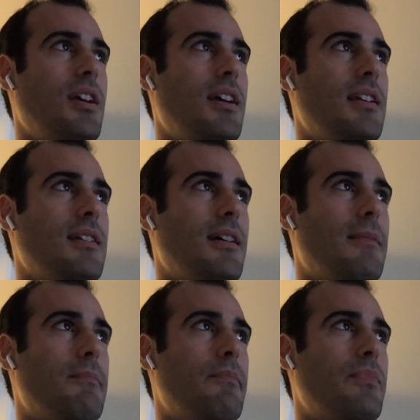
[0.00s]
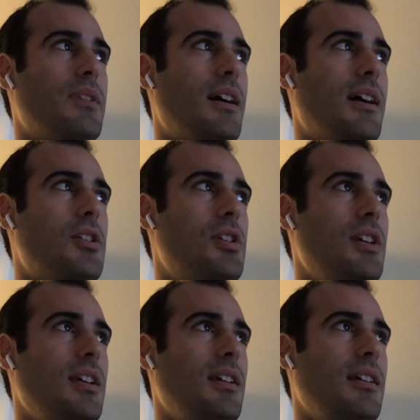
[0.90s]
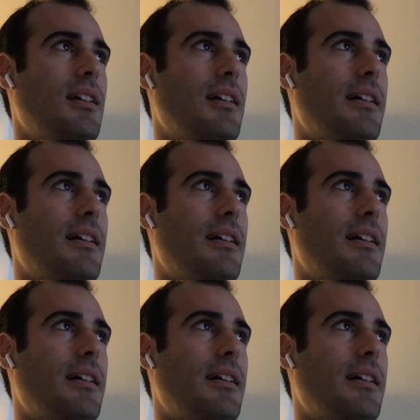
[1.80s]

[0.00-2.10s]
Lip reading: And she